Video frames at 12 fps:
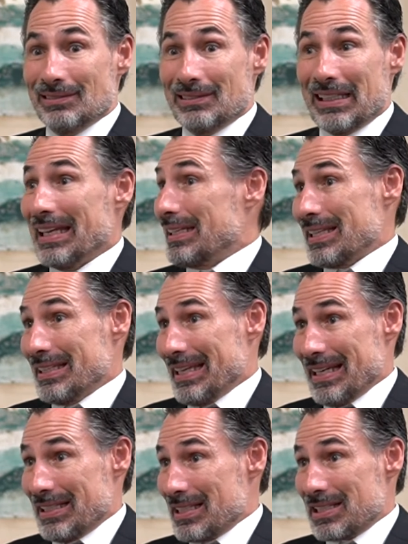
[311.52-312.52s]
get to the
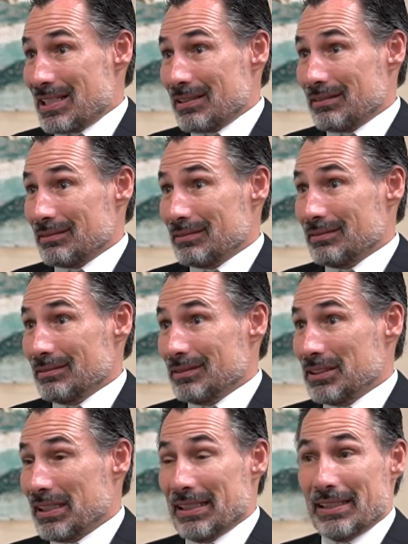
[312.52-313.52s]
dentist.
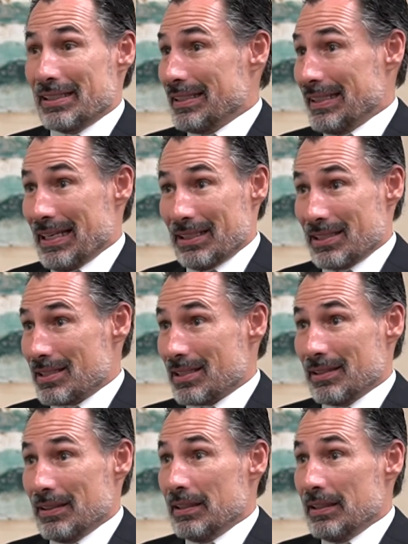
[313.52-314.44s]
Just get to the dentist.